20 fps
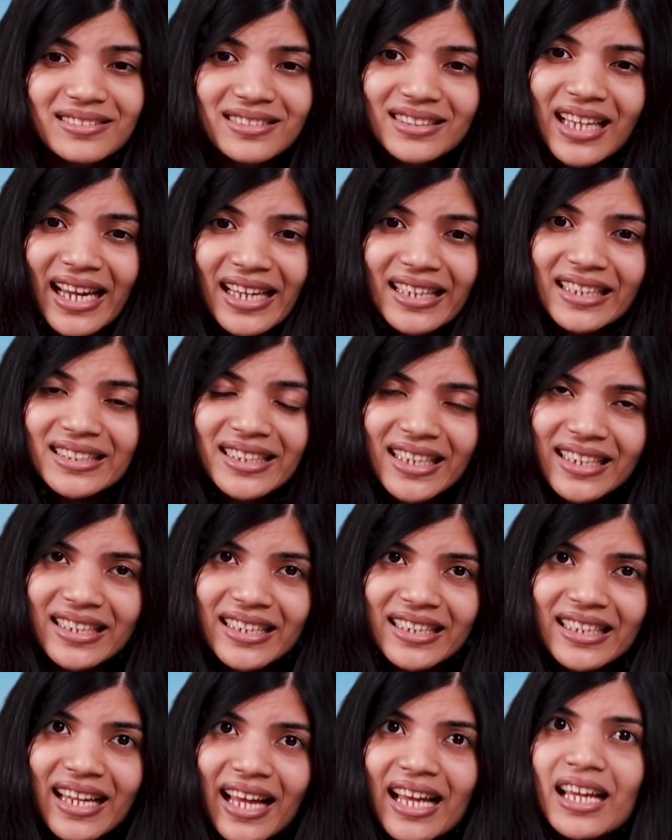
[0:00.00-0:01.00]
tiny,
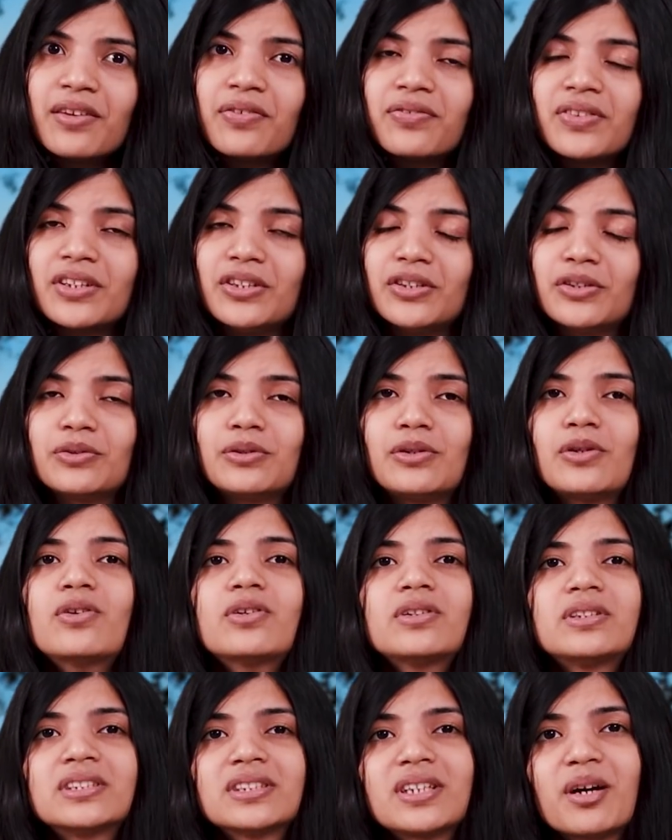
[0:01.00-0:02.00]
tiny life that you
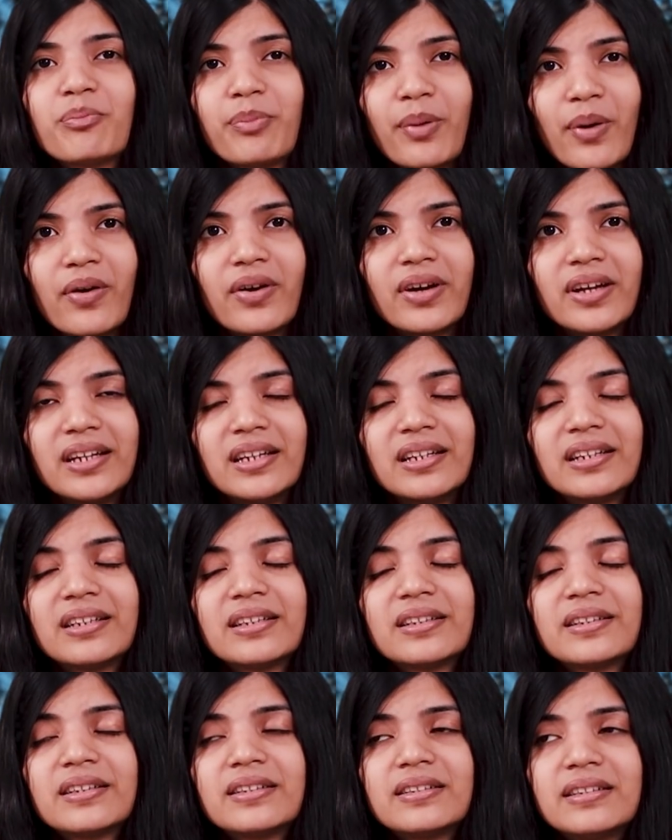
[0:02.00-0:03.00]
looked upon
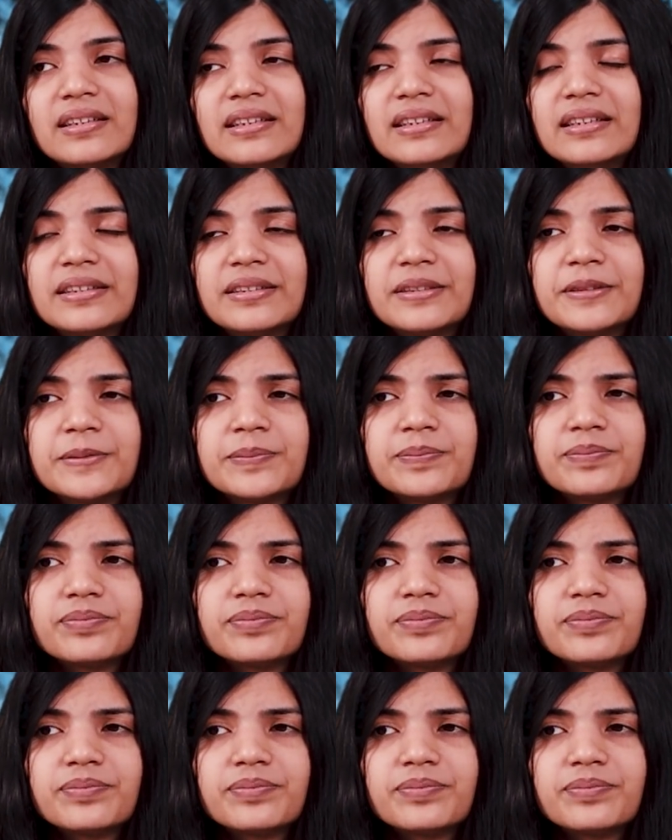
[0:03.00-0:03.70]
earlier.